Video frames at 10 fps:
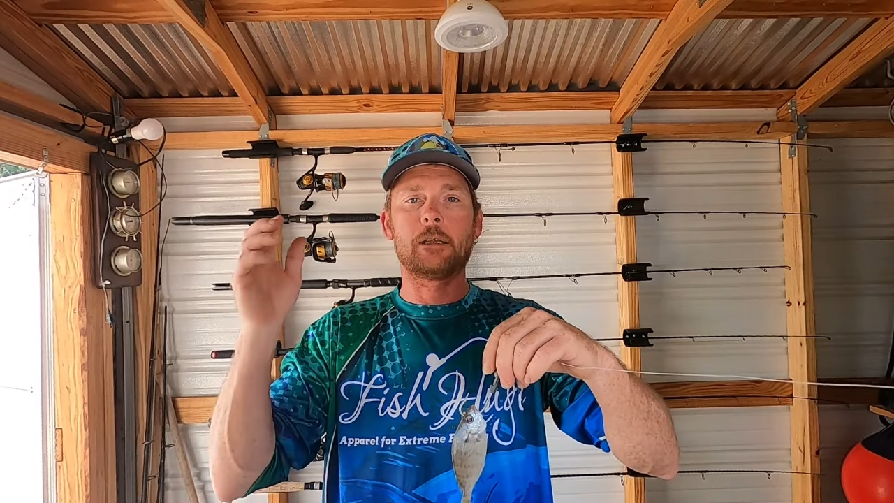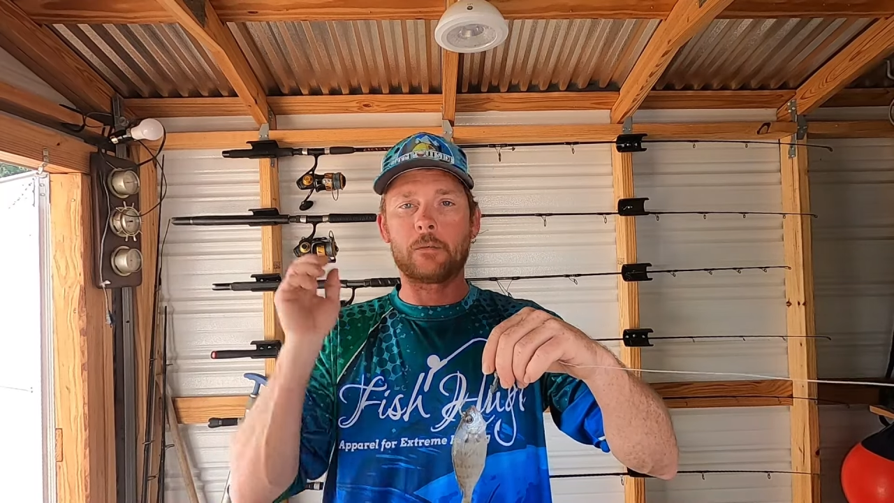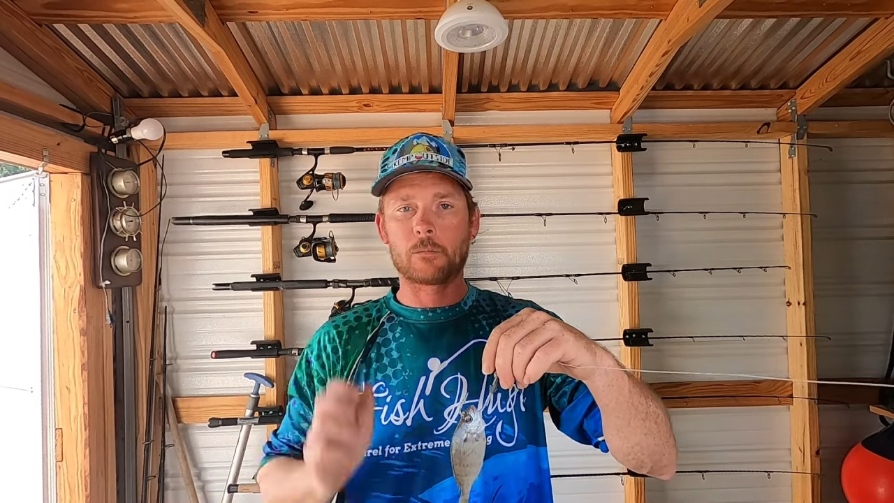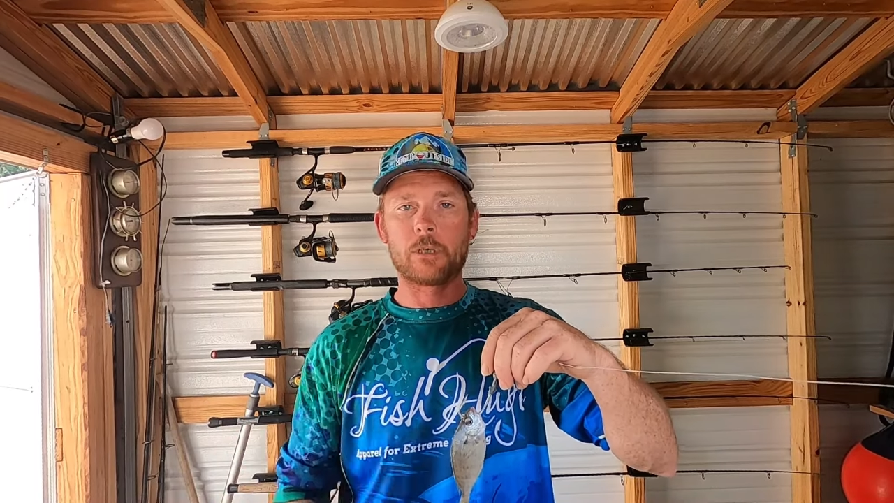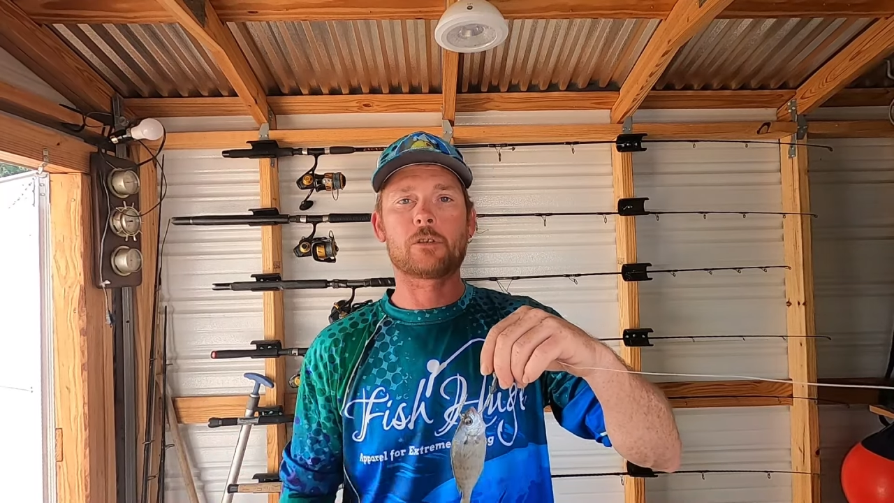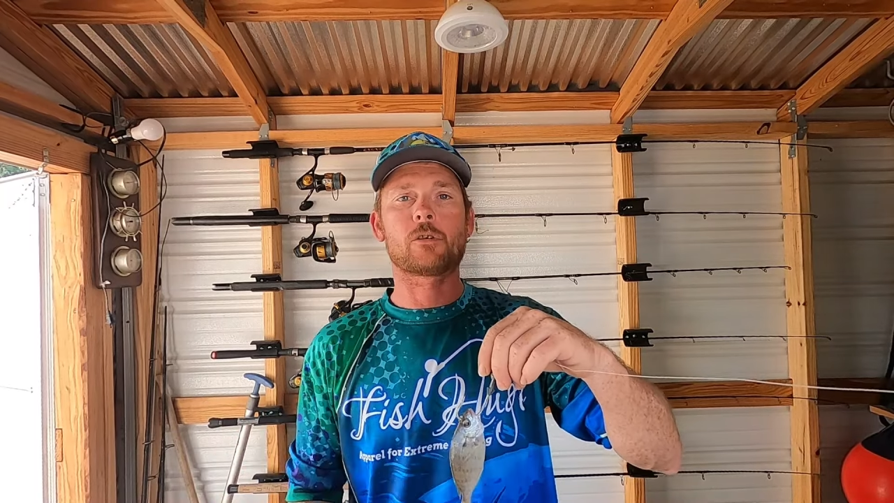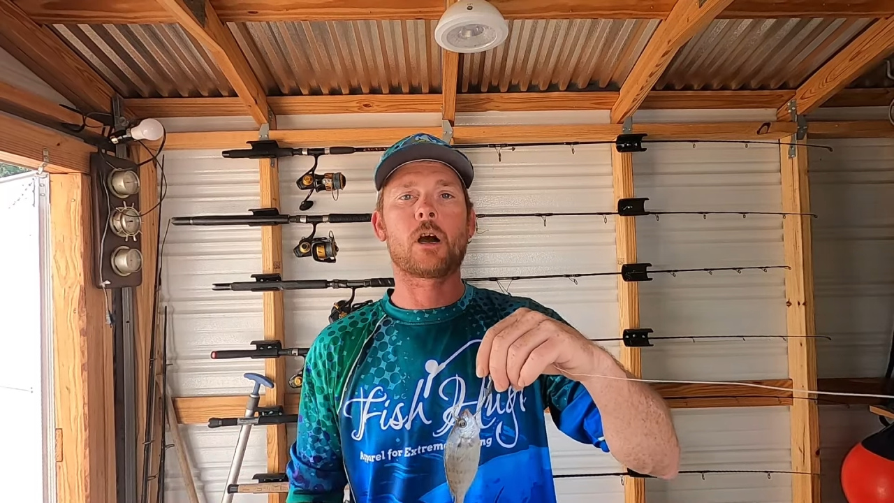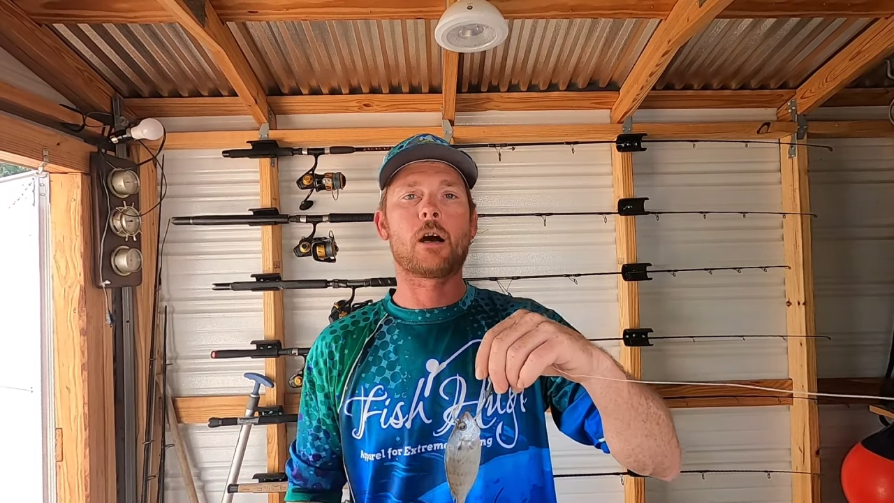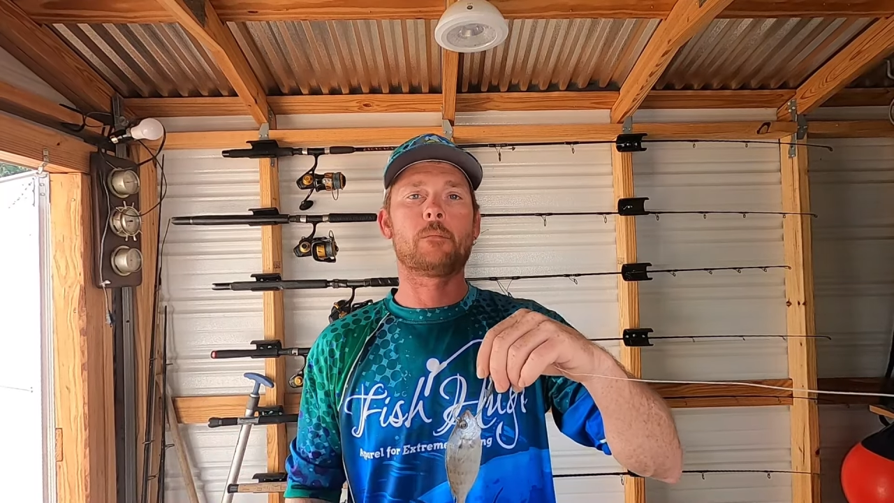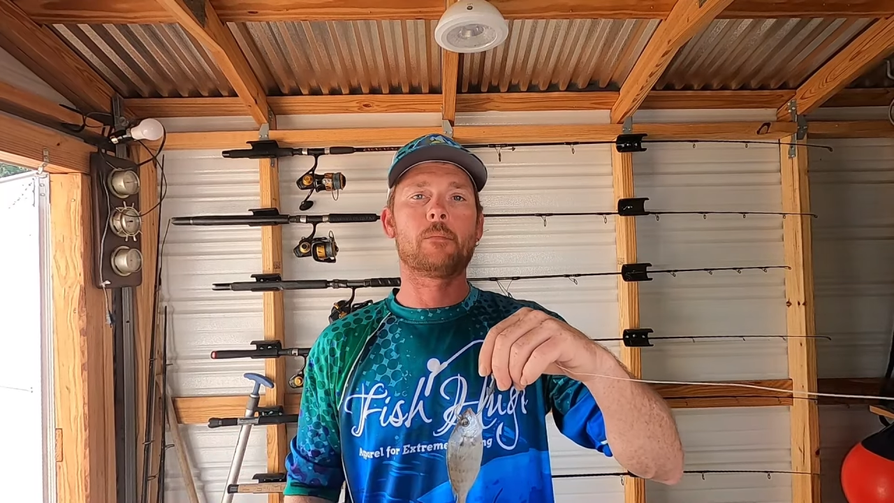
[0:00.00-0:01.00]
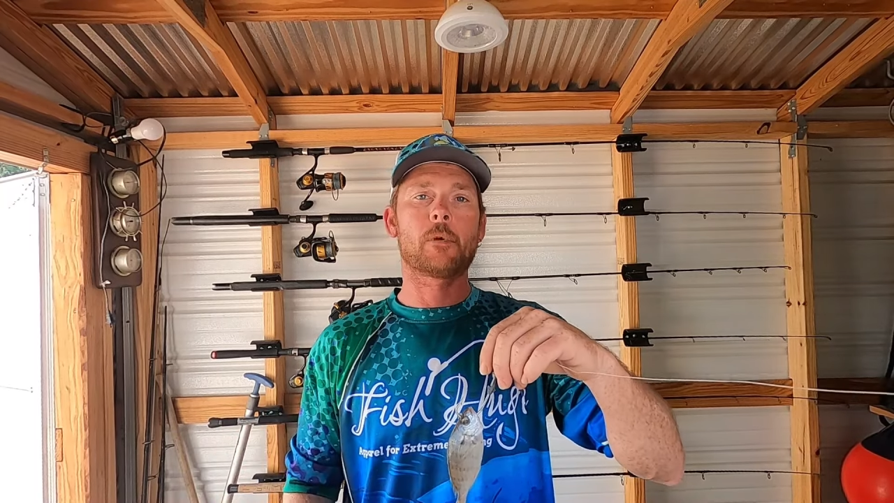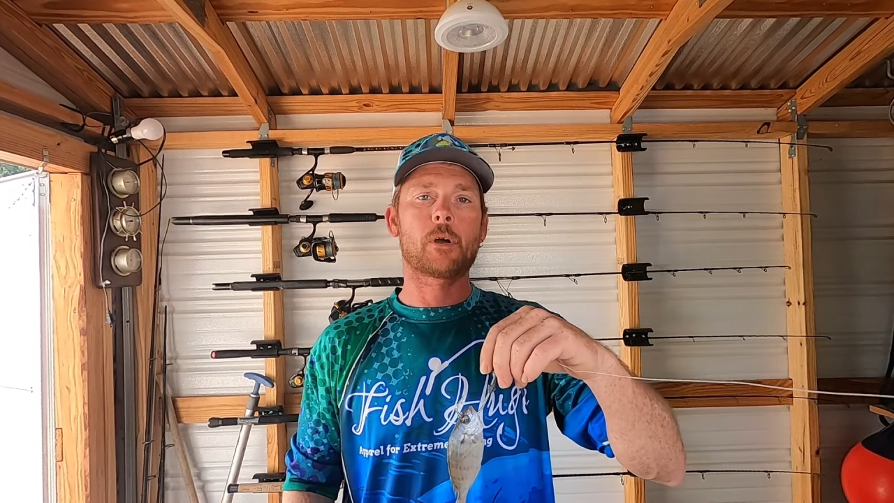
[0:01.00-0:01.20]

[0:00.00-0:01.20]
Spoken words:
and then redrop.